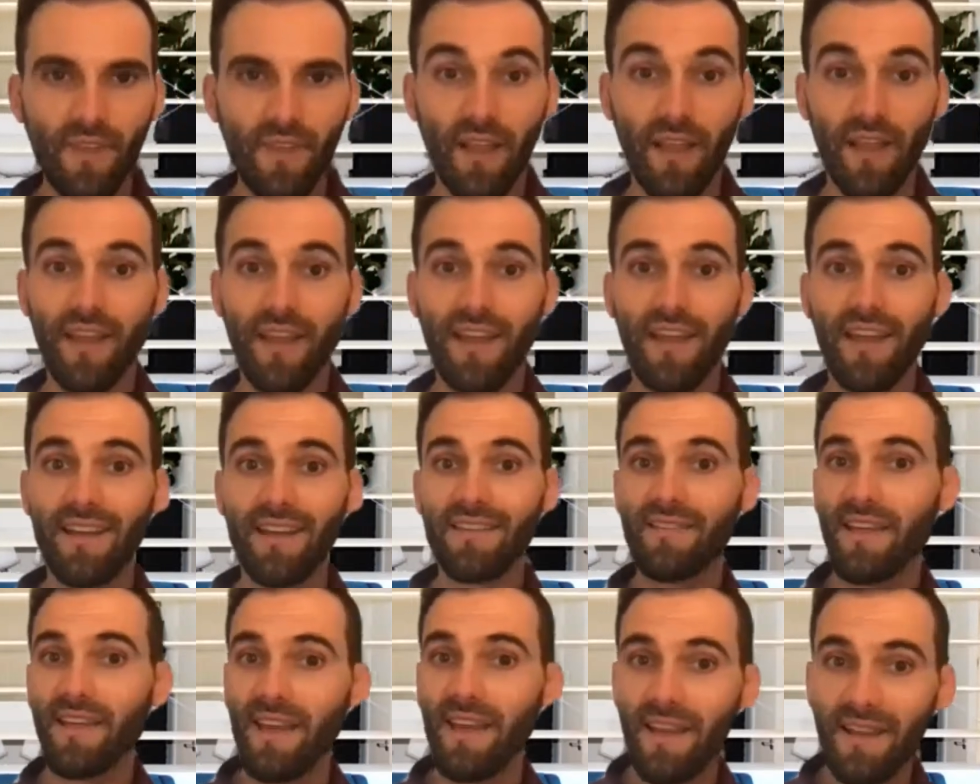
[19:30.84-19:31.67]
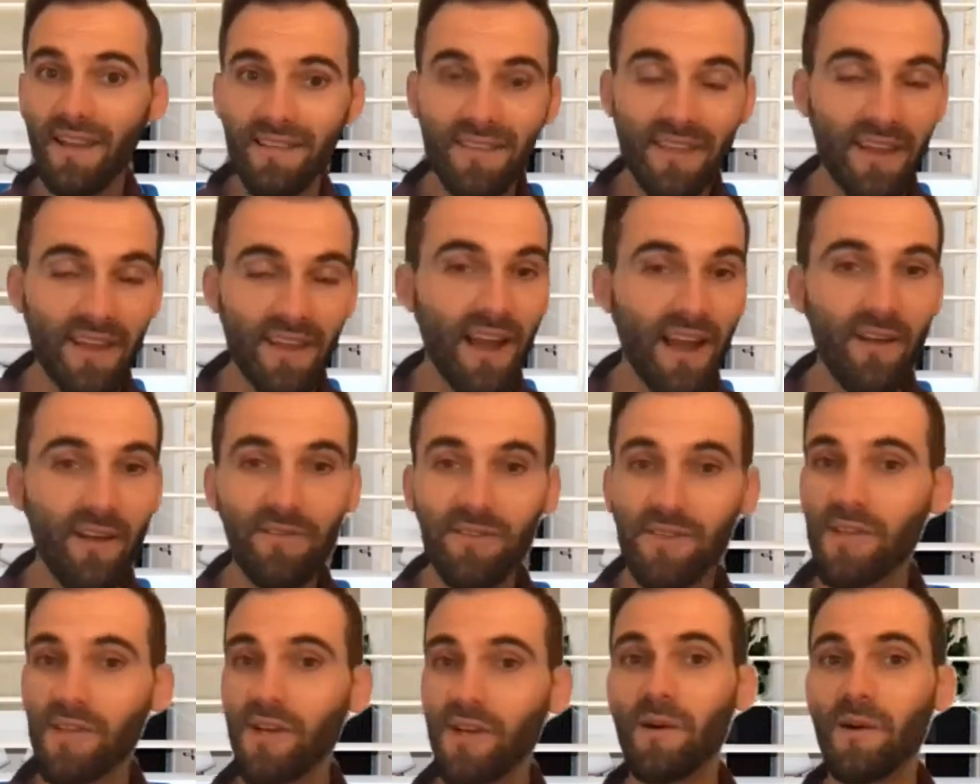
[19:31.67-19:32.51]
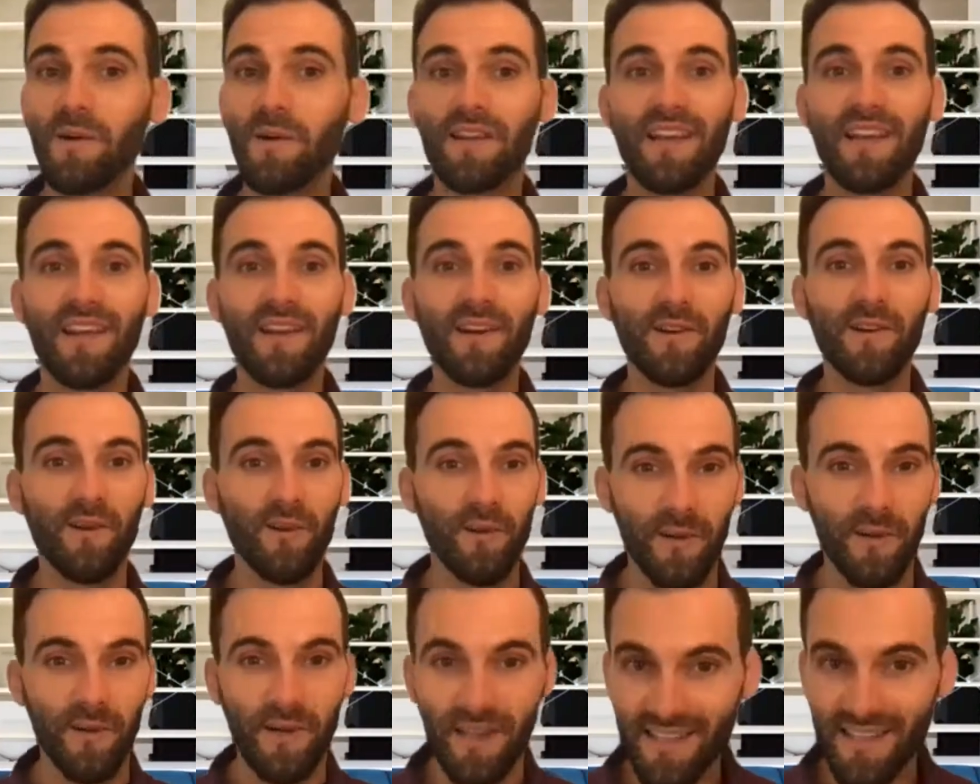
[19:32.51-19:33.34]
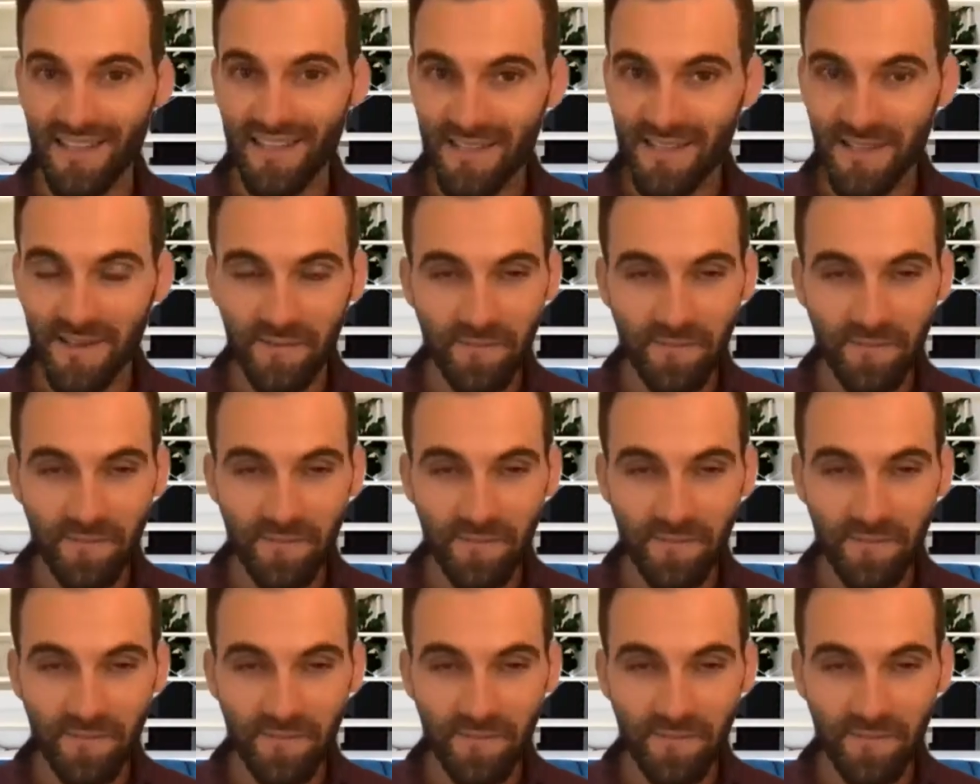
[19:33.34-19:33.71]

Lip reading: And then they have to go and get it notarized.